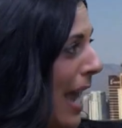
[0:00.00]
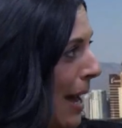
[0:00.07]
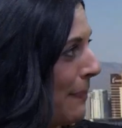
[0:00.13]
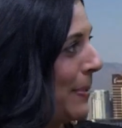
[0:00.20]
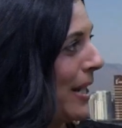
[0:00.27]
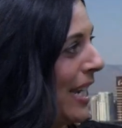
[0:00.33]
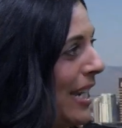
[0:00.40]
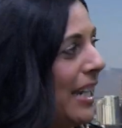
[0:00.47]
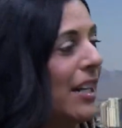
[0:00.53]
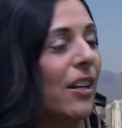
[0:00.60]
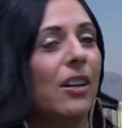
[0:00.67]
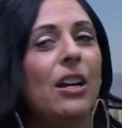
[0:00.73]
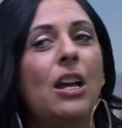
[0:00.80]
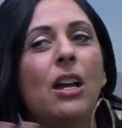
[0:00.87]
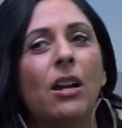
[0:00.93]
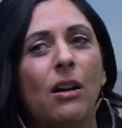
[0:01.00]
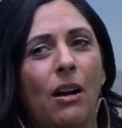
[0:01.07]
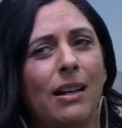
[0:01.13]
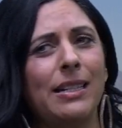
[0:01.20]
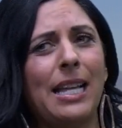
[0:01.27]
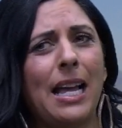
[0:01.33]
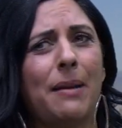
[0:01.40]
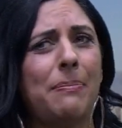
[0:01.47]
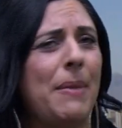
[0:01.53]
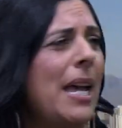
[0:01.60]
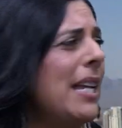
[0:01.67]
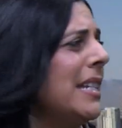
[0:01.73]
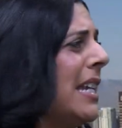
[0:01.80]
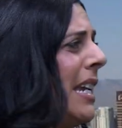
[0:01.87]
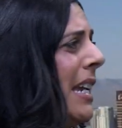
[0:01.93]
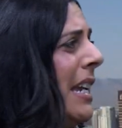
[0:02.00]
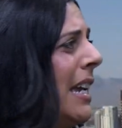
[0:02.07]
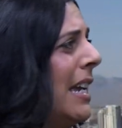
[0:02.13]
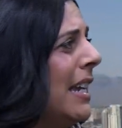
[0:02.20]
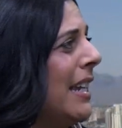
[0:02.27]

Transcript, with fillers: happening here, contact Mandie.